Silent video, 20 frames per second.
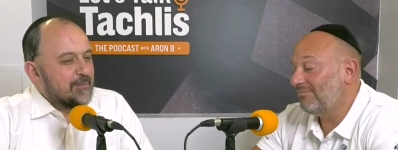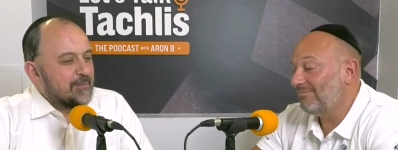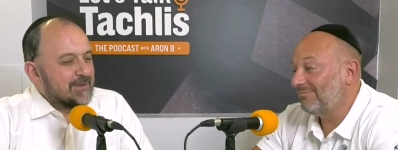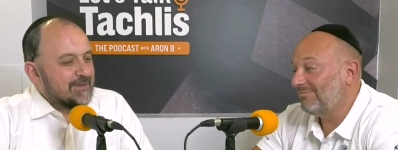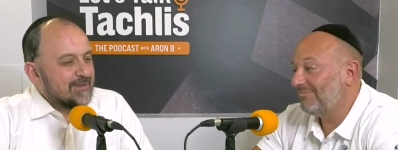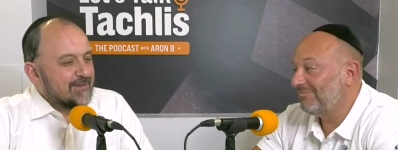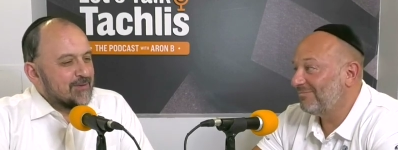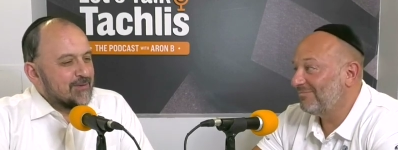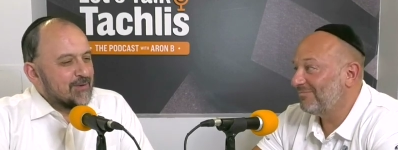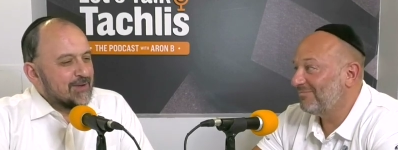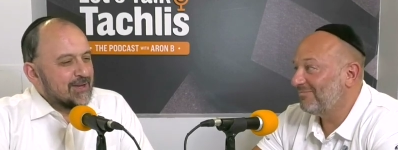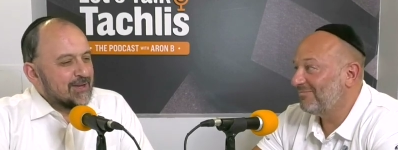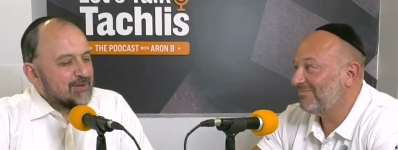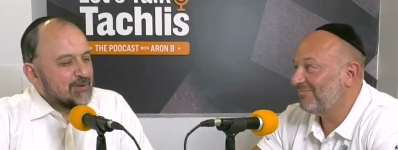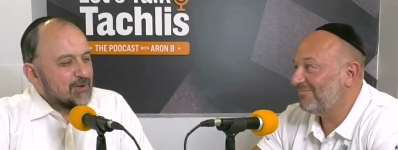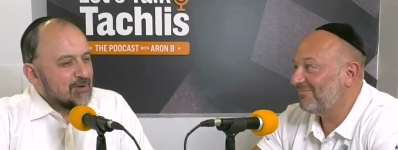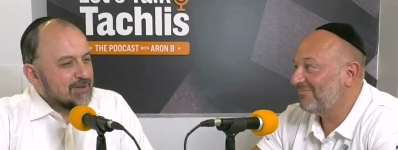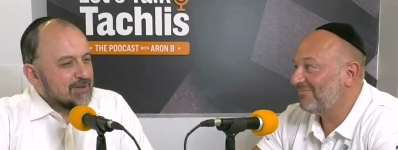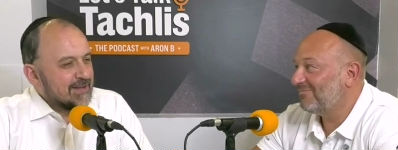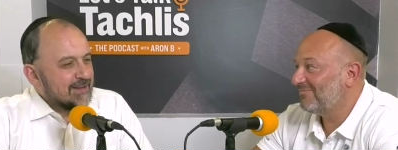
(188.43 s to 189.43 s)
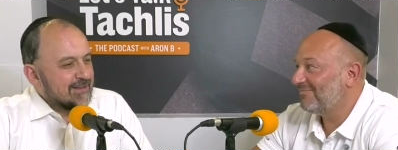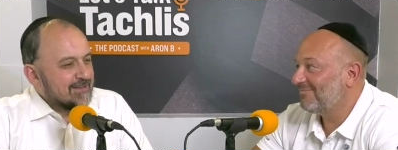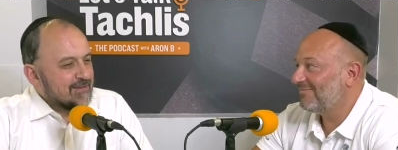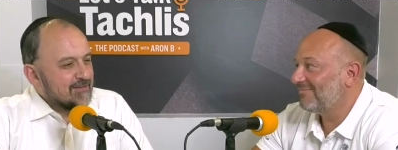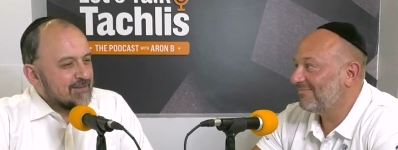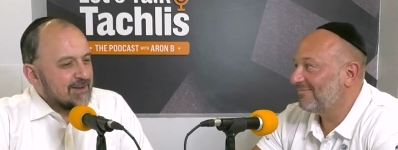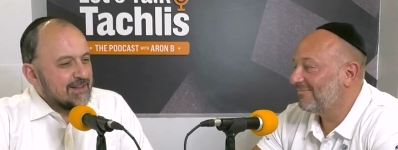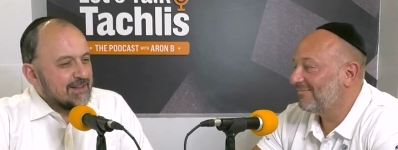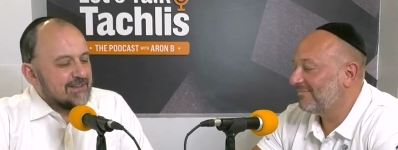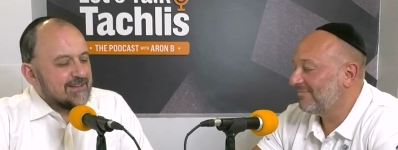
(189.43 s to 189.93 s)
Speaker 1: But he's doing it totally as
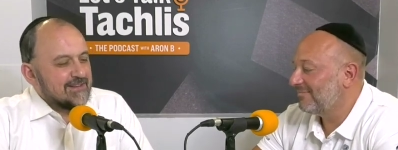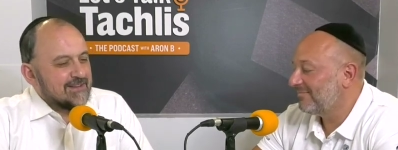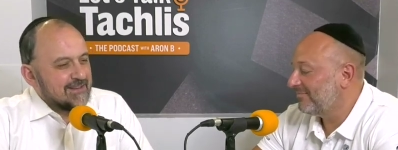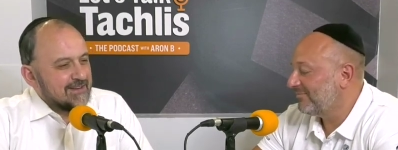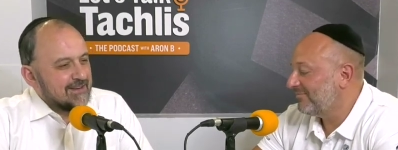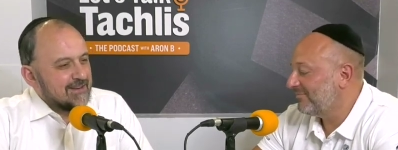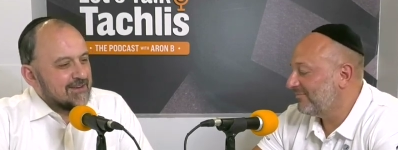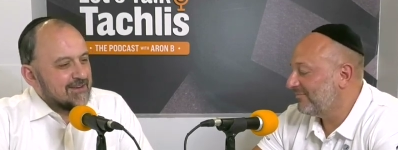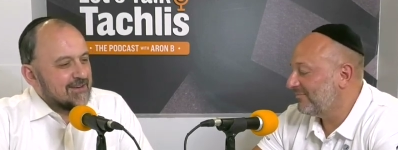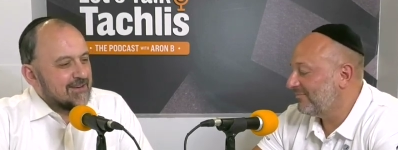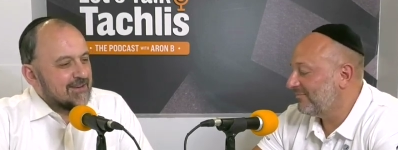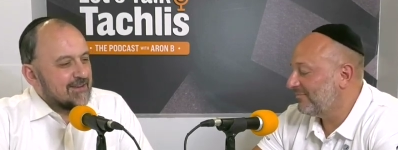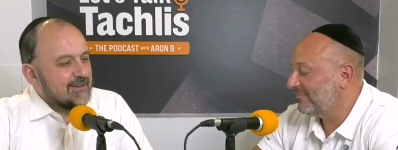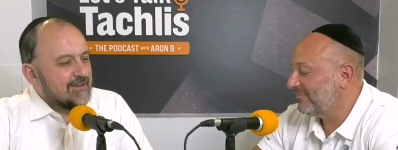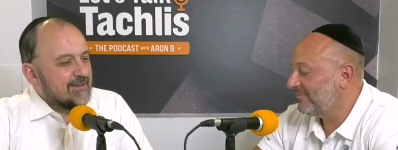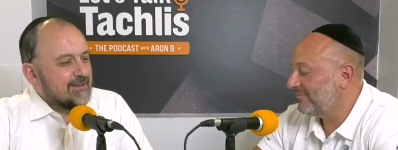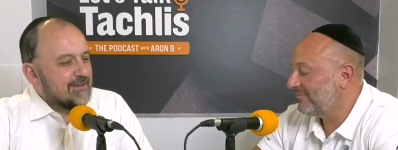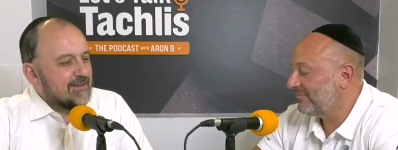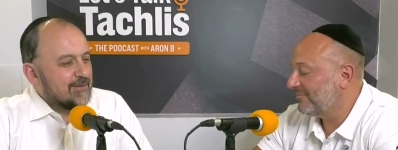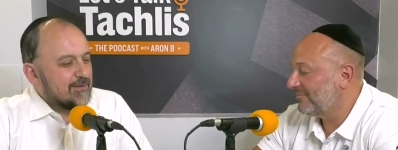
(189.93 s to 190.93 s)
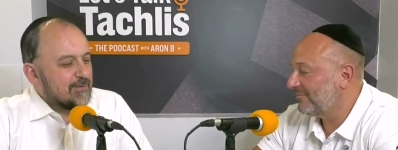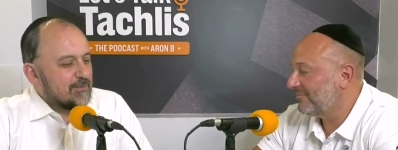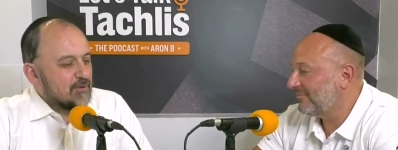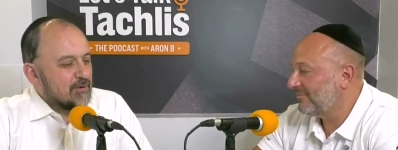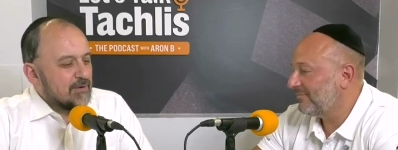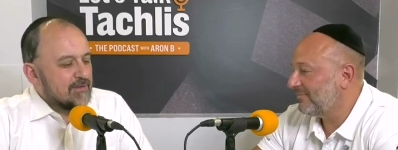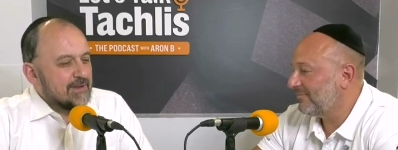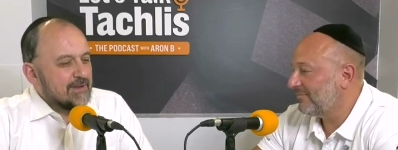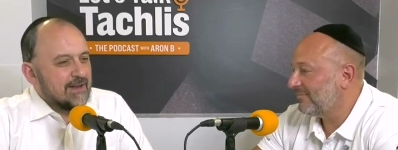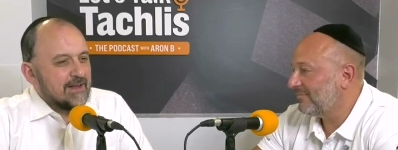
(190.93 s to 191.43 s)
a volunteer
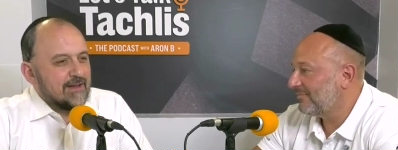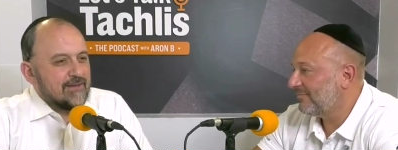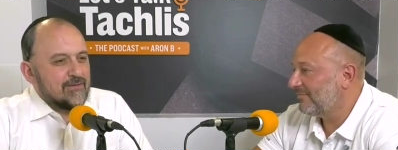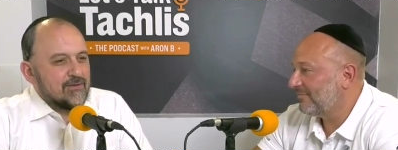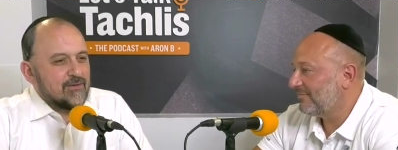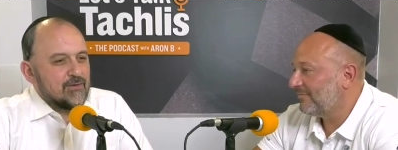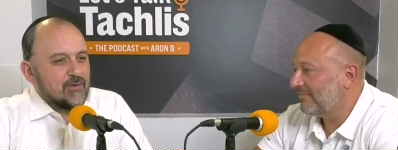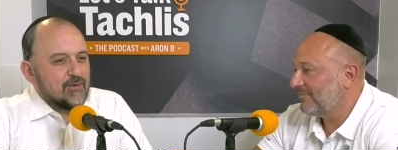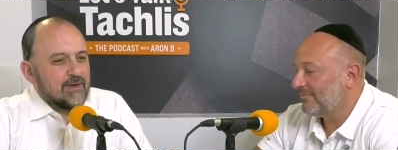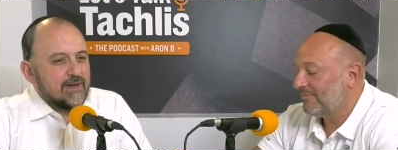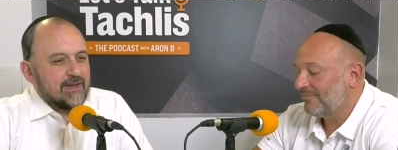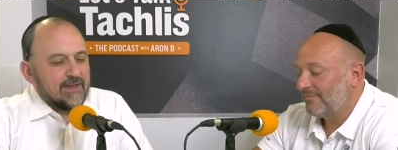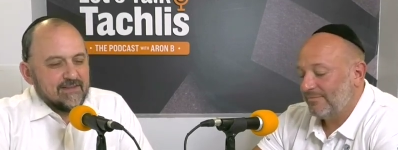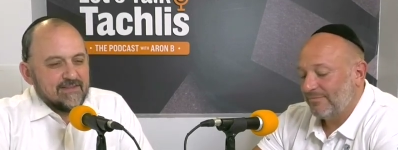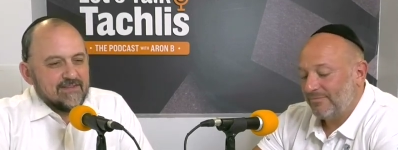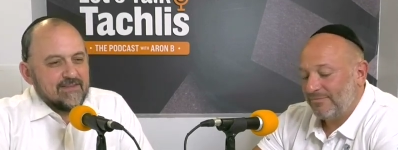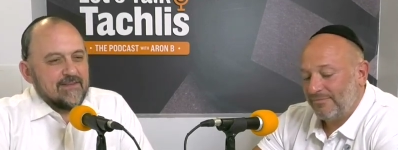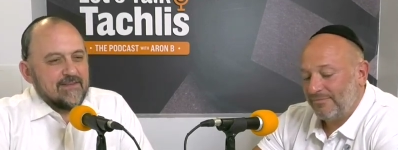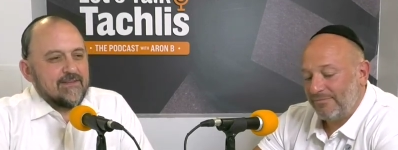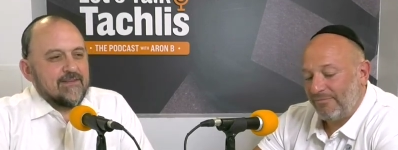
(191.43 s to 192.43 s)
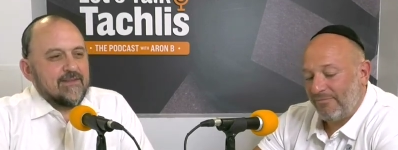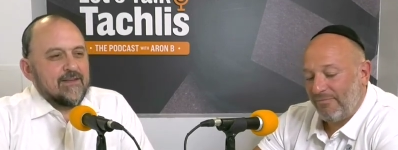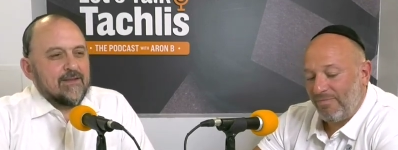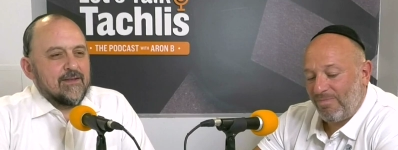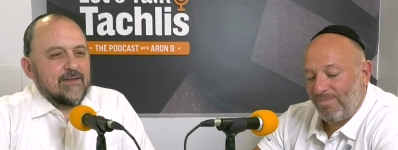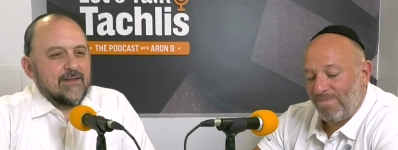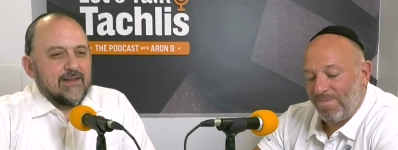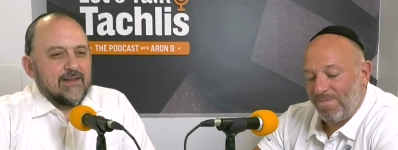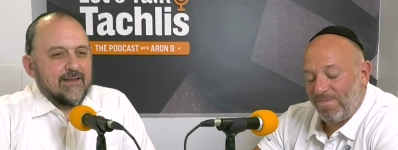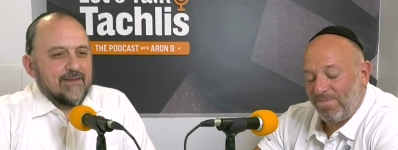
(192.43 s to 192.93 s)
because he likes to do chesed
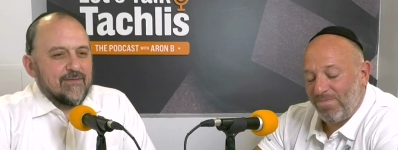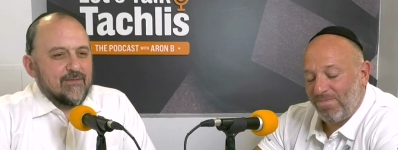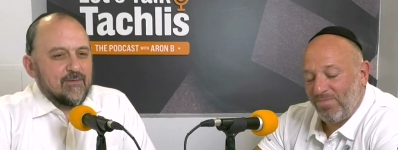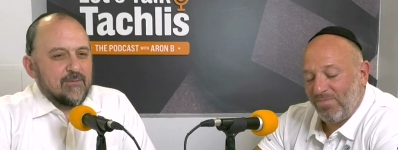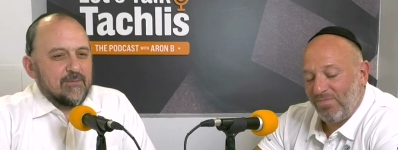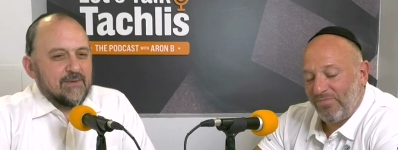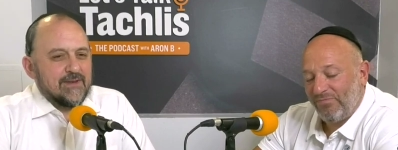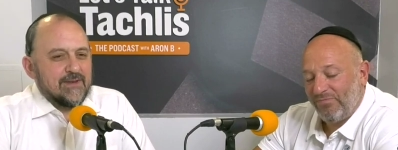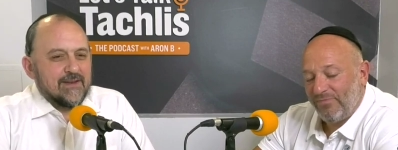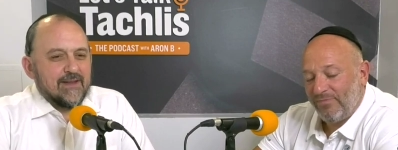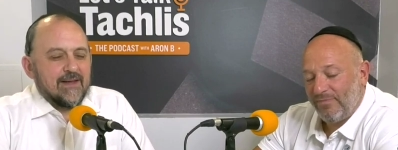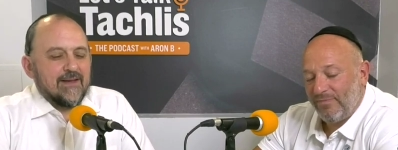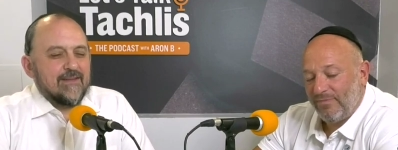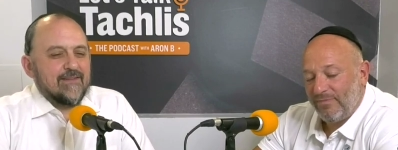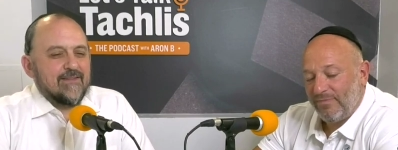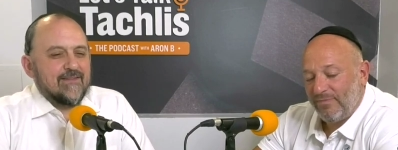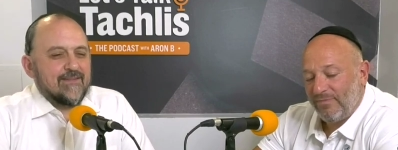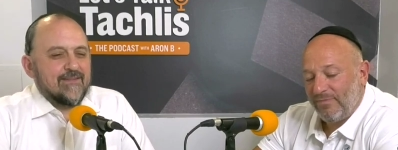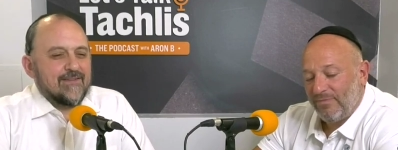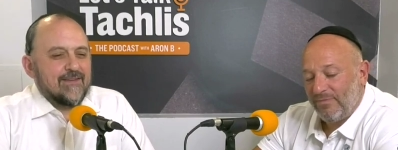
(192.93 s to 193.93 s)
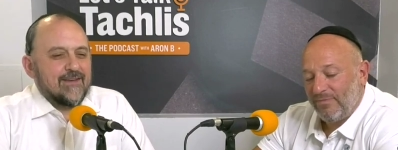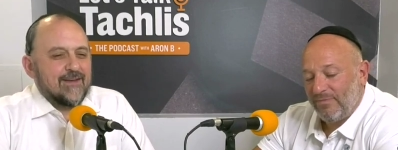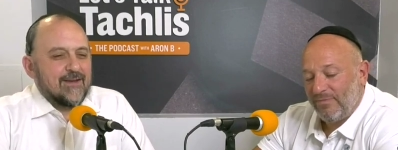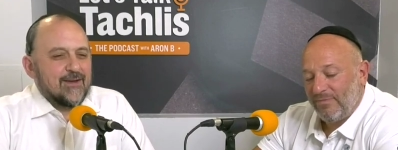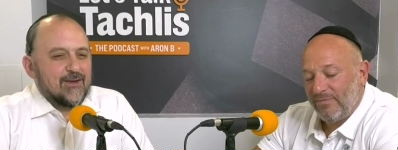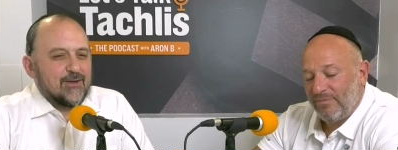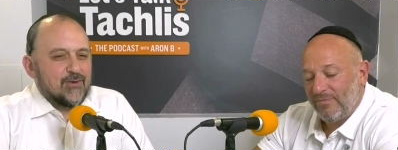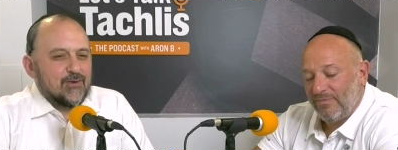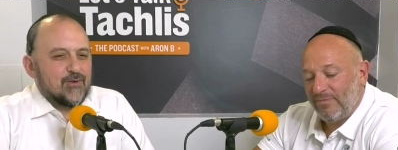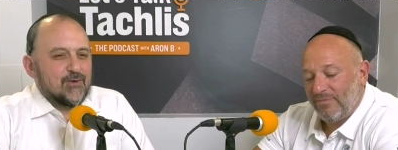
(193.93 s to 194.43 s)
and he likes to be nice
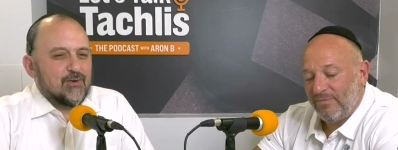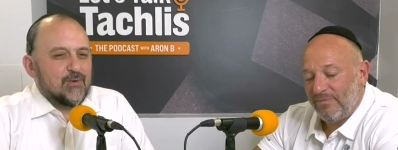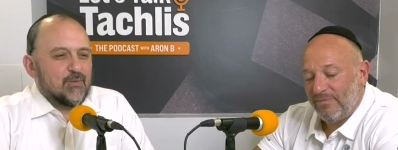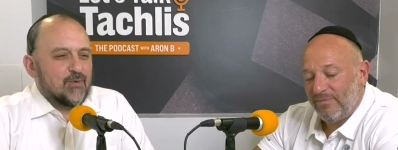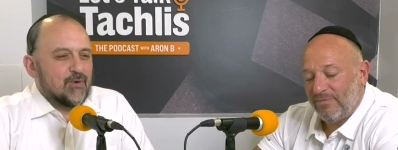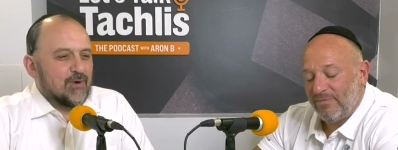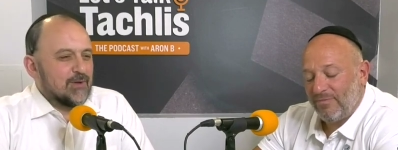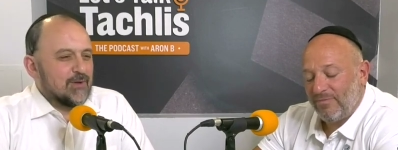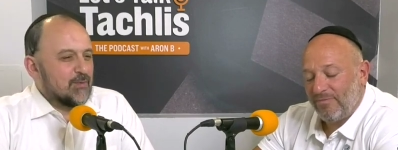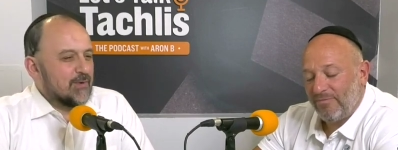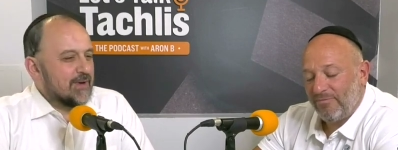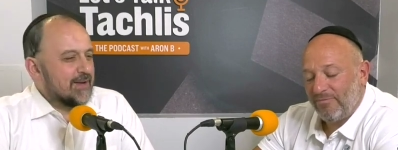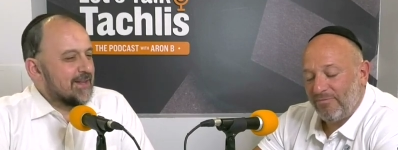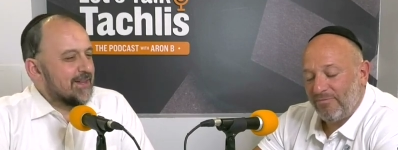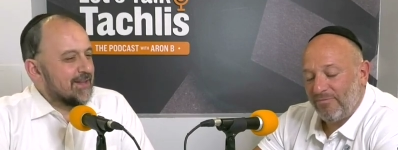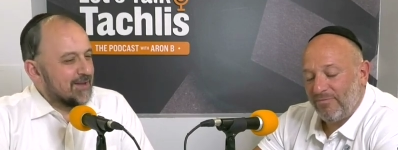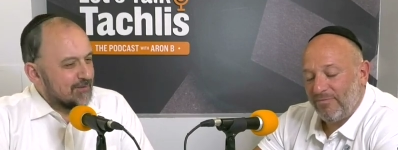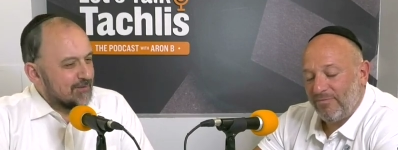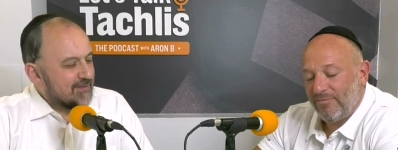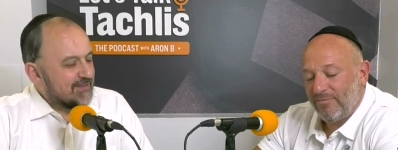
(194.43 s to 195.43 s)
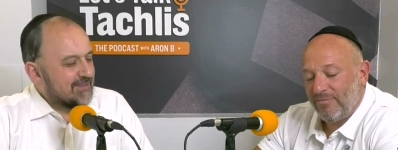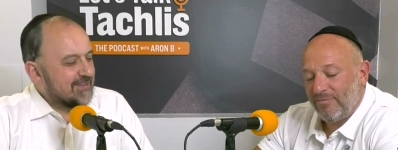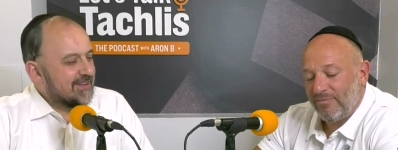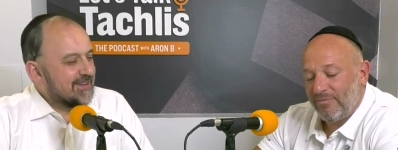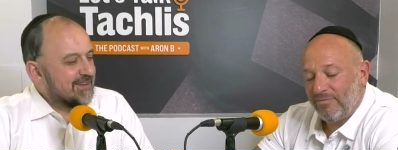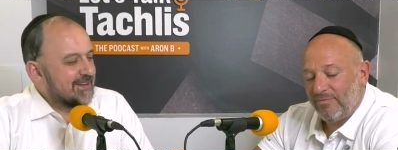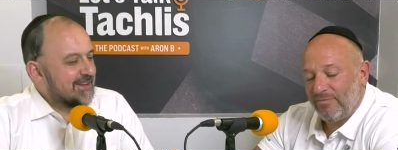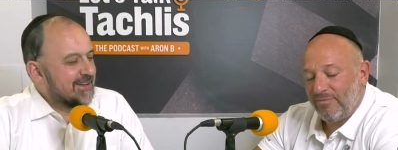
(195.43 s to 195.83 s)
to the world where he lives